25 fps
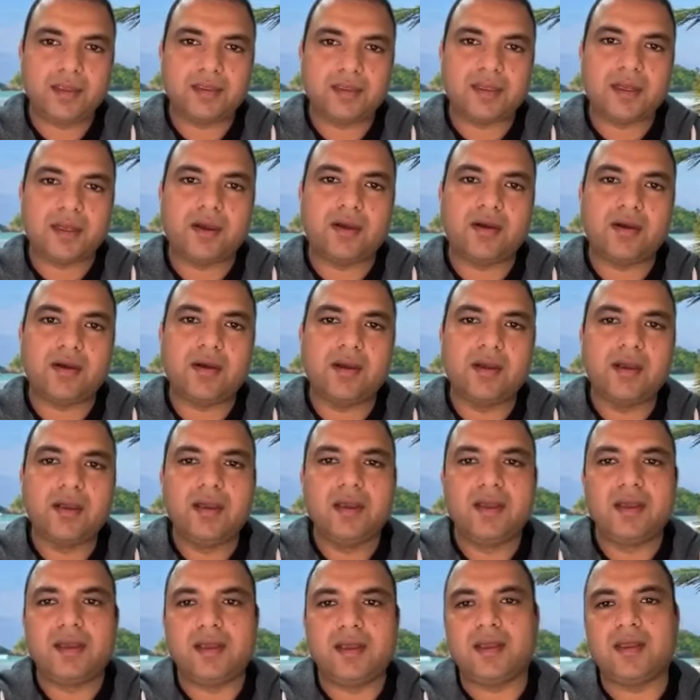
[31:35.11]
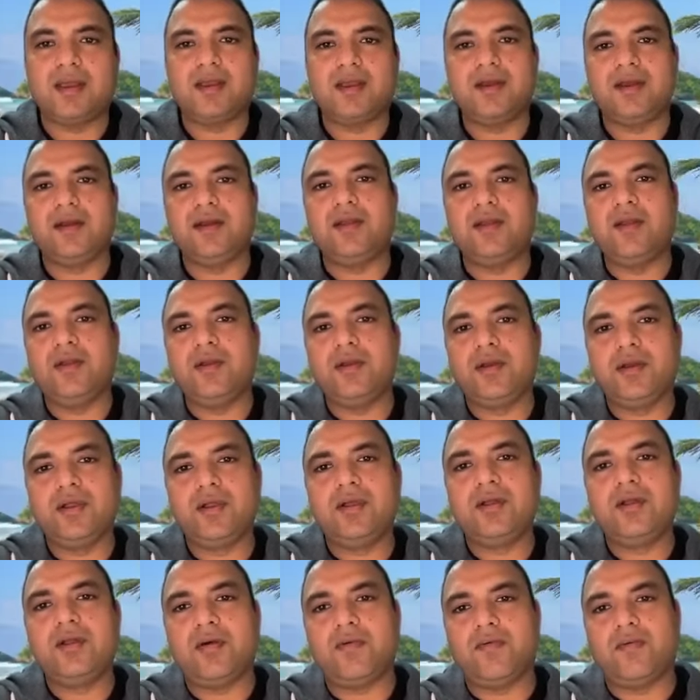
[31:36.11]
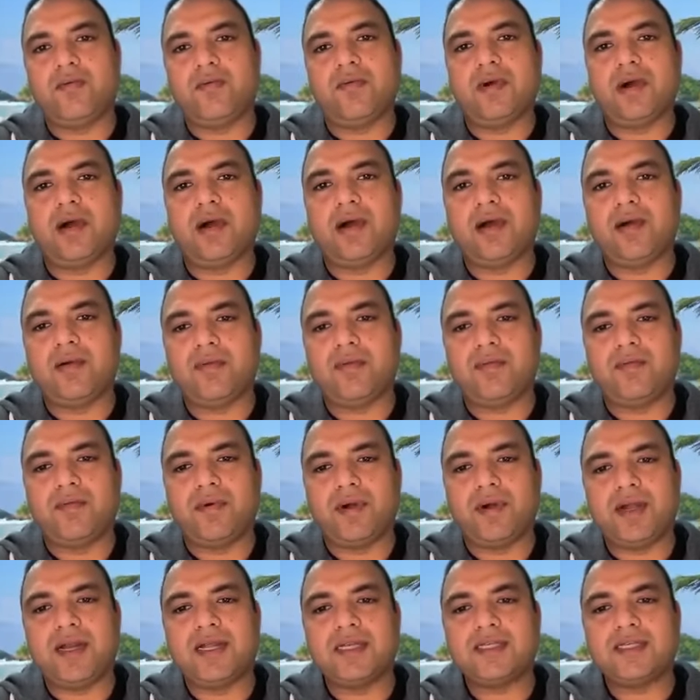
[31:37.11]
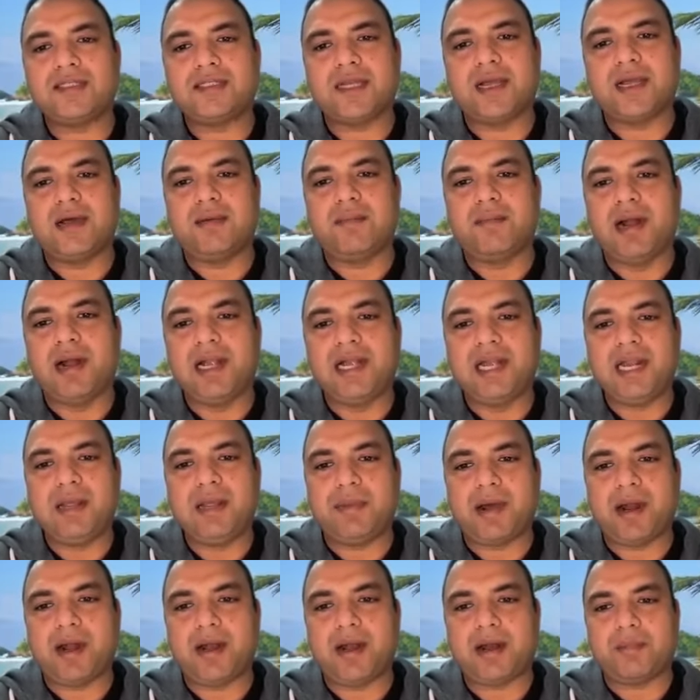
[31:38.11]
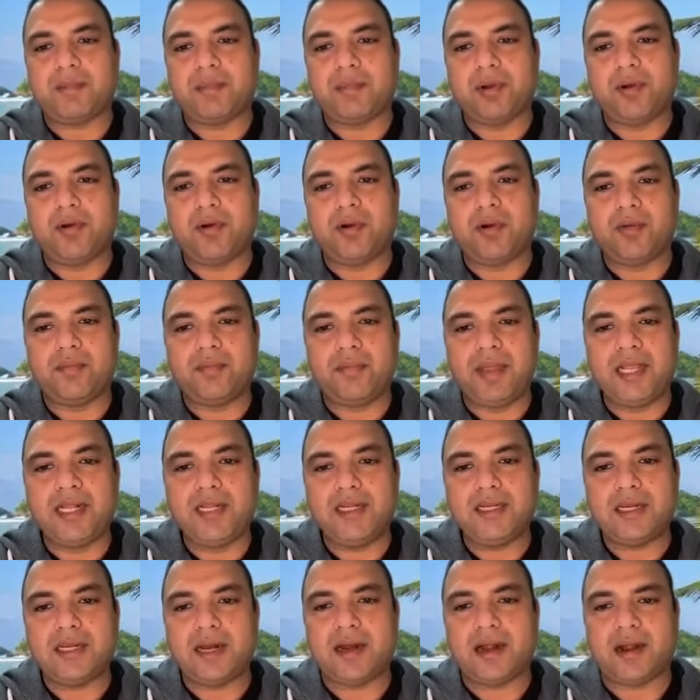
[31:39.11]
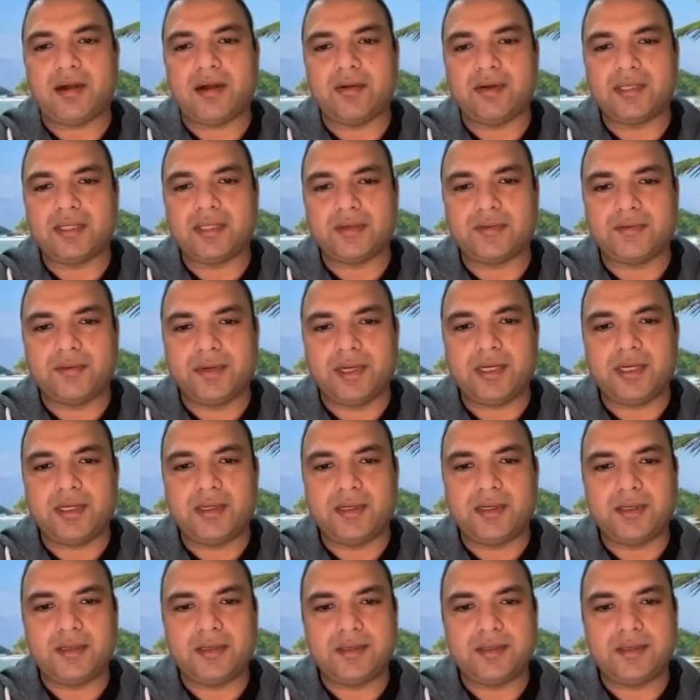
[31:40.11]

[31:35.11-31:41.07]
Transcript: So do you know what does a multi-part upload mean and how does it work?